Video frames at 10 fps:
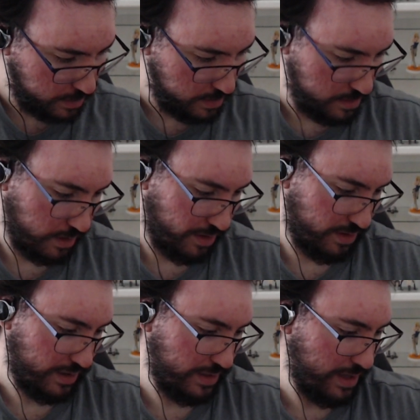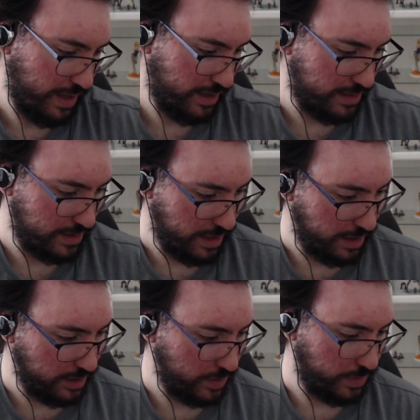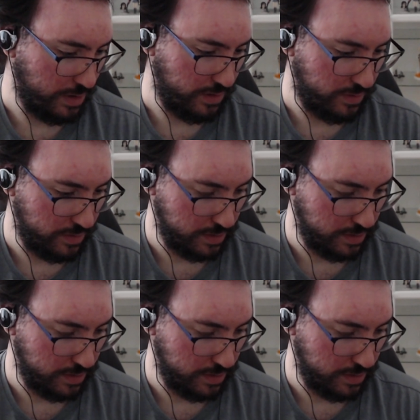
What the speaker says: oh, and it has a little bit of